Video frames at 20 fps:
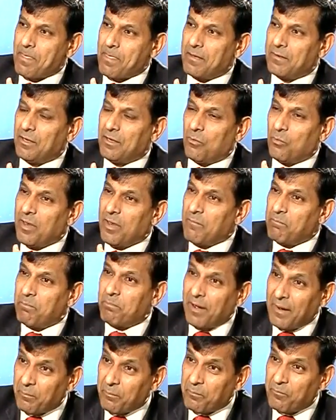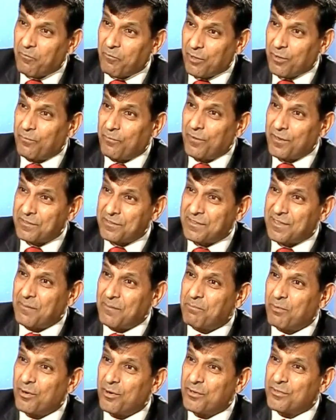we have for the first time
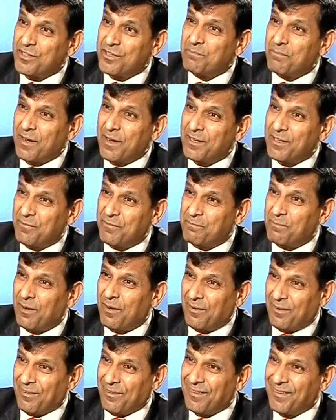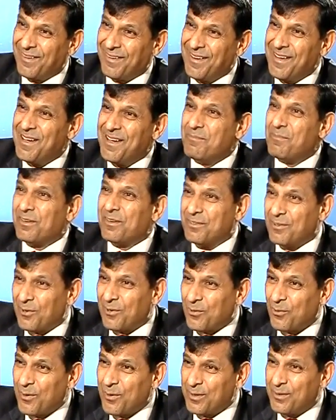producing plenty of power, but it's not
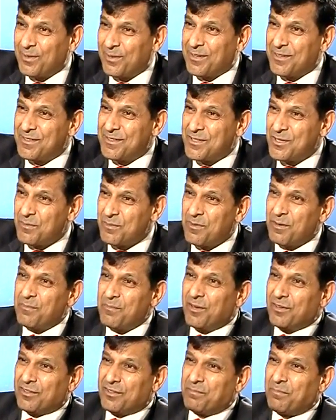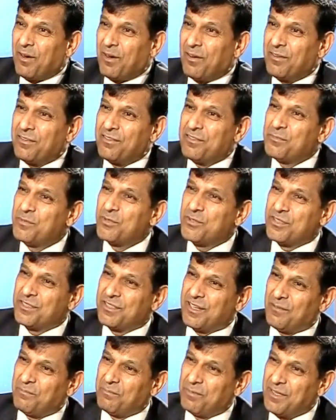going to the consumer because power distribution
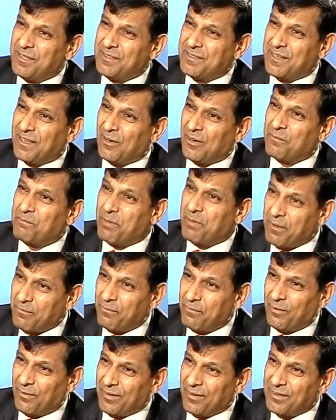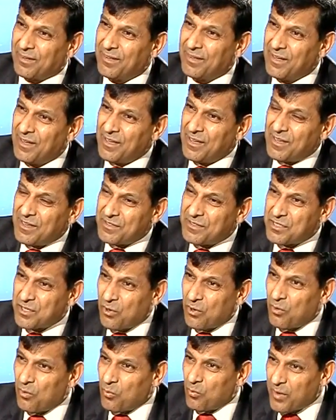companies cannot pay for it.
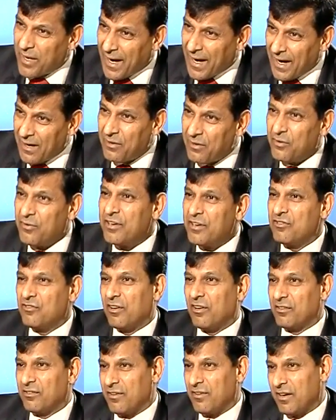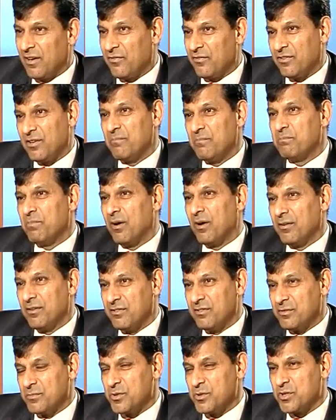So we had a restructuring of some power
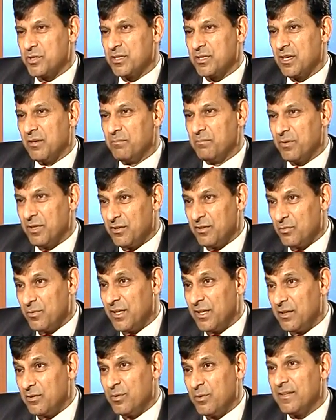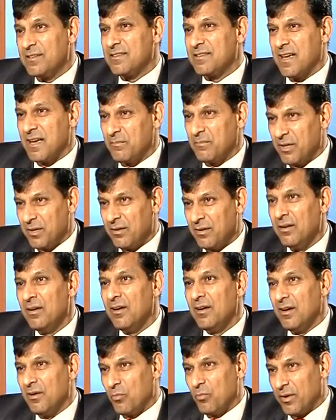distribution companies. We need to examine
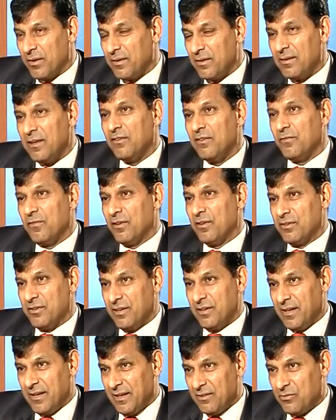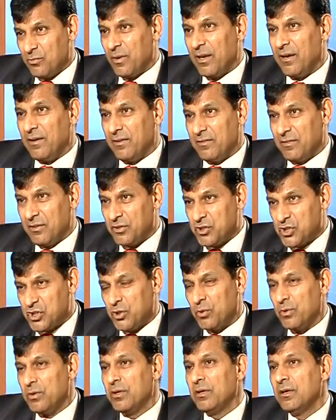whether that's functioning as well as it
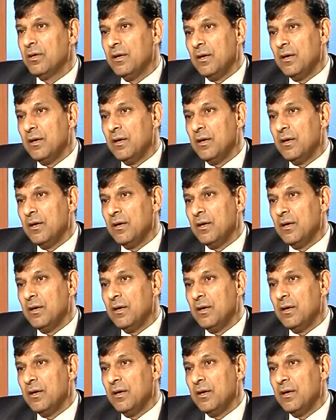should,